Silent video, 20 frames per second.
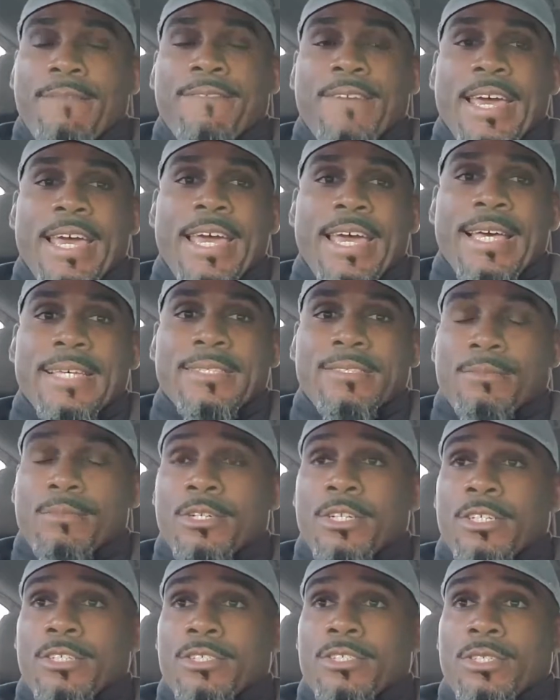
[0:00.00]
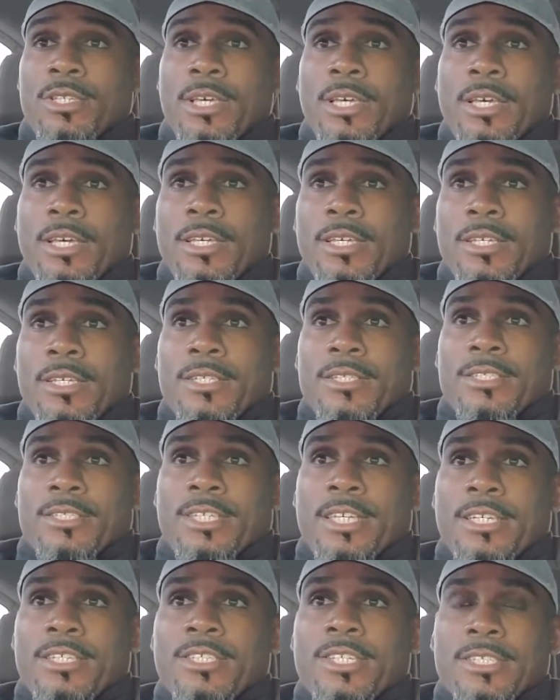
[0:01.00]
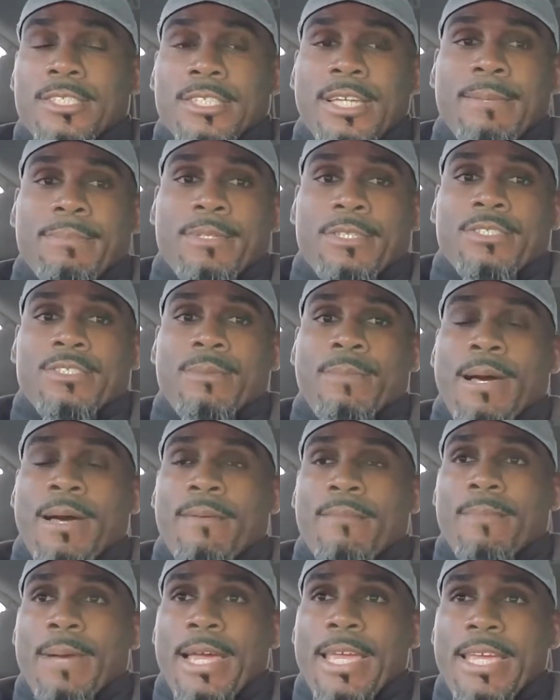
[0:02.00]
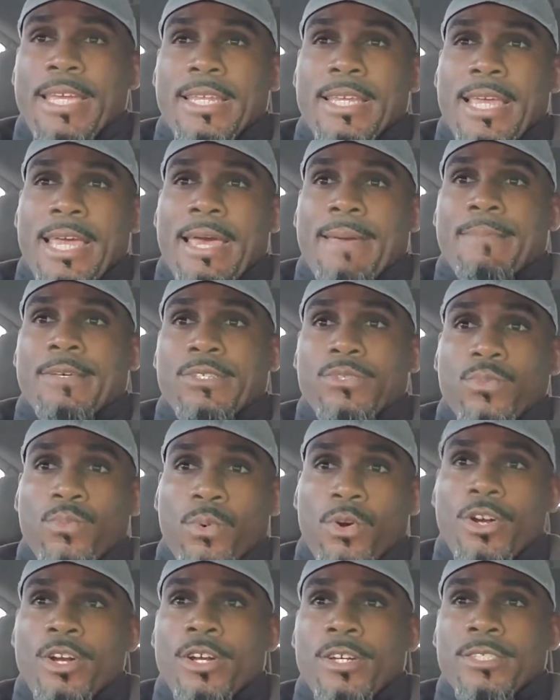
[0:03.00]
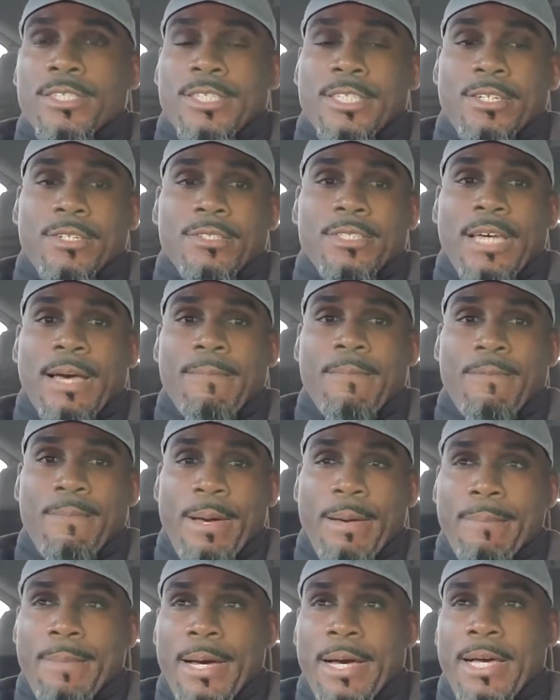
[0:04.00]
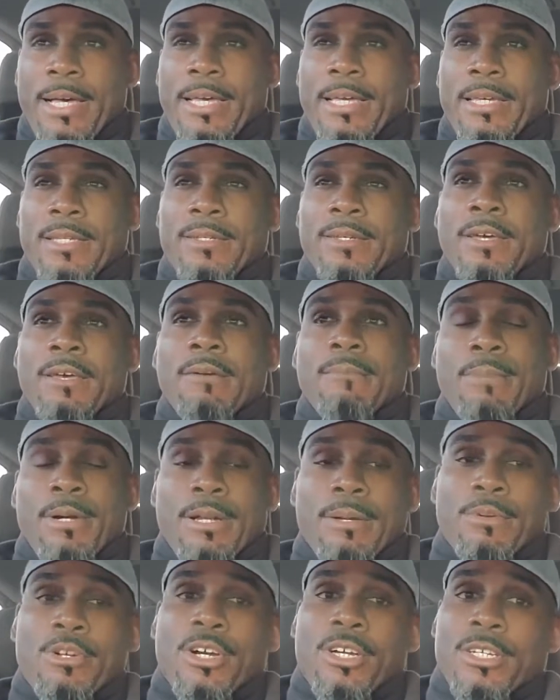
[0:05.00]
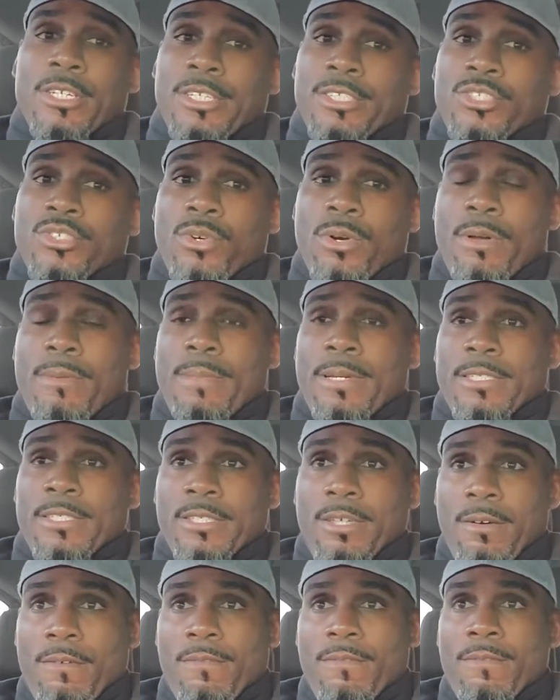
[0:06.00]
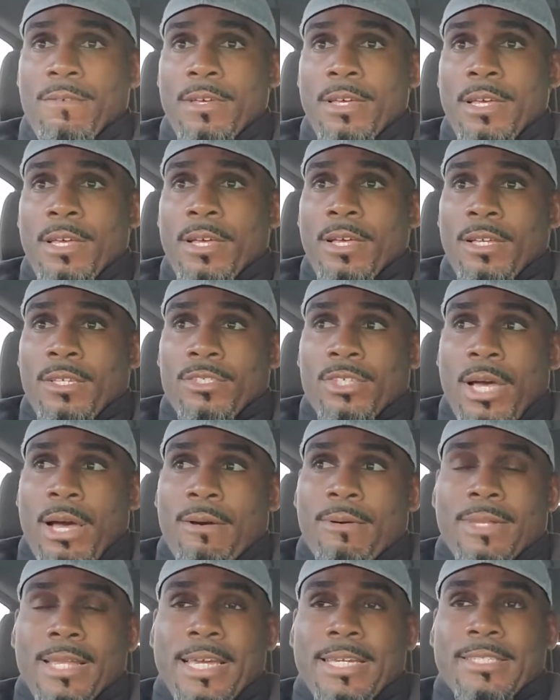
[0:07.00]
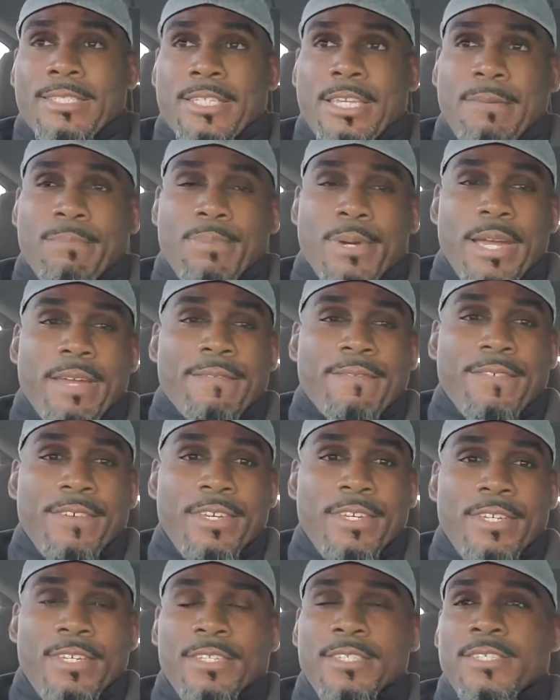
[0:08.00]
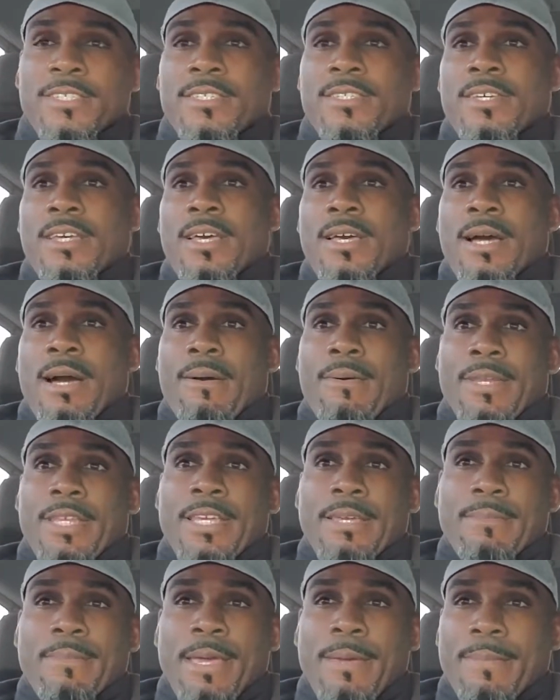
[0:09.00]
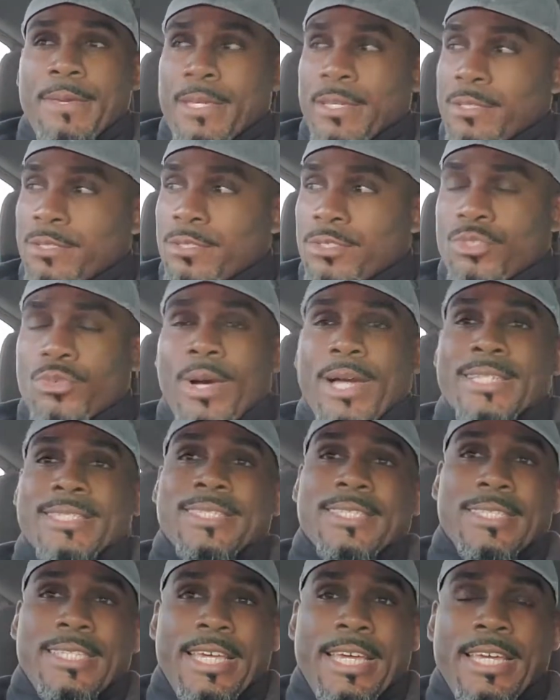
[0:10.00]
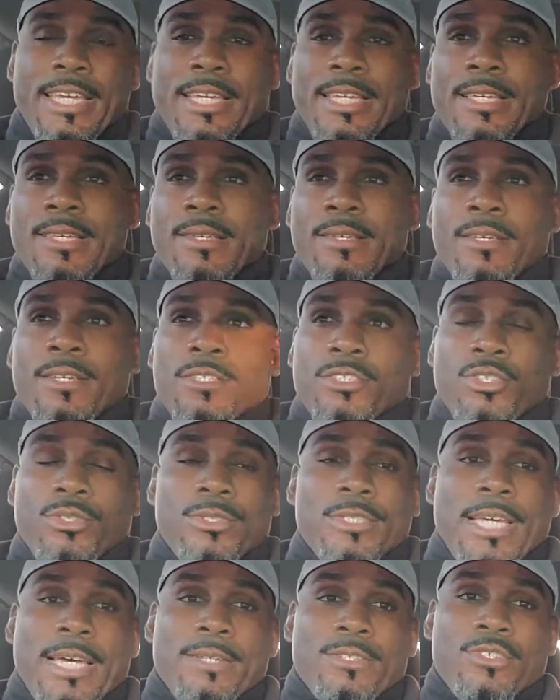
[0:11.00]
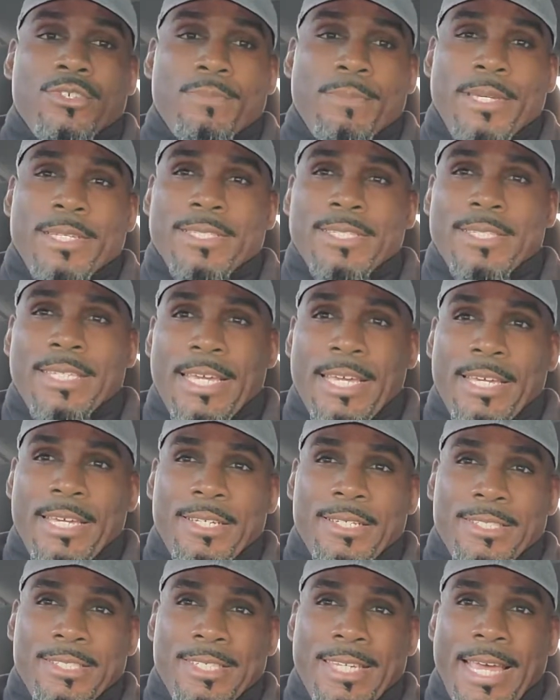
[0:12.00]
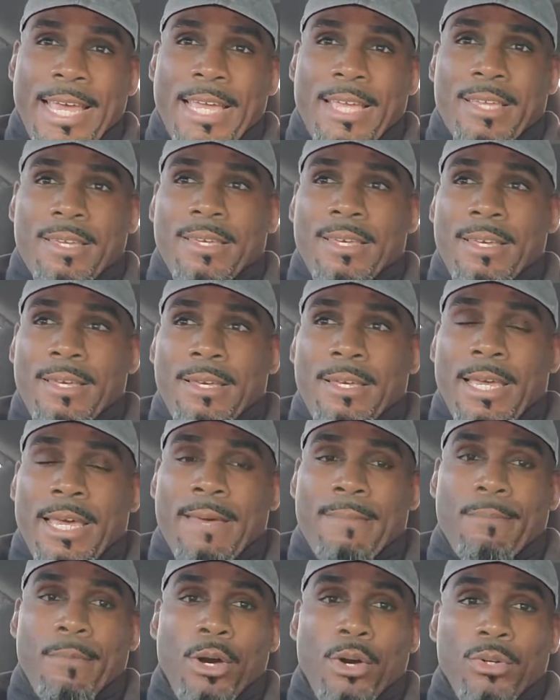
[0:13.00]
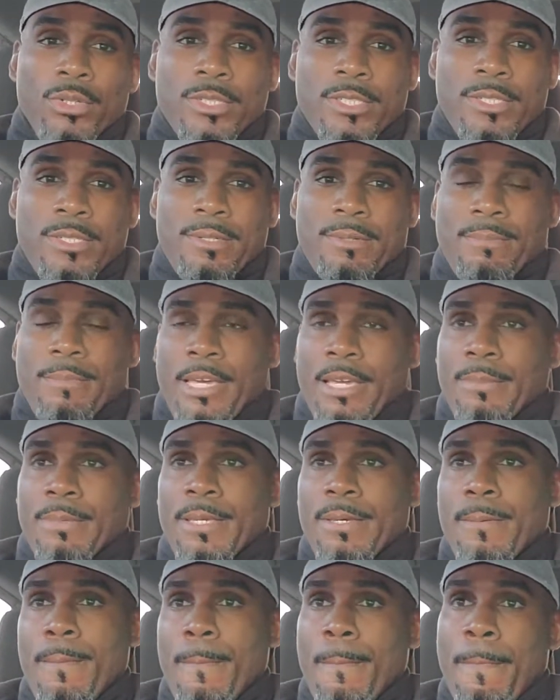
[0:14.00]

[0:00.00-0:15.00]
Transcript: to fast. I'm going to stick to something. So my, my eating habits were still top of my mind, but I'm going to enjoy myself. So I would like skip breakfast. I would eat maybe twice a day, two, two meals a day and a snack at most, maybe